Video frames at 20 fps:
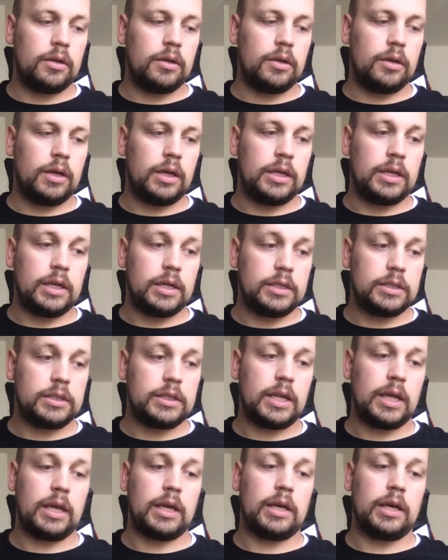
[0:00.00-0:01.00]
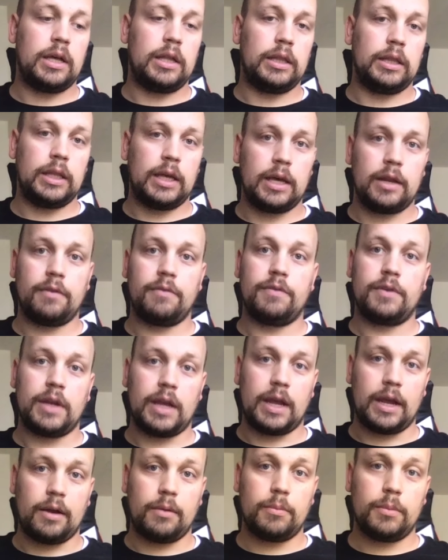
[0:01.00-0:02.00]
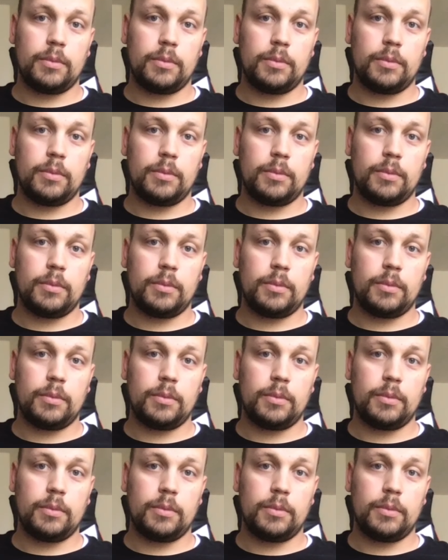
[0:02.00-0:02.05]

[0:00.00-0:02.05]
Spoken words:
it does take a lot of time.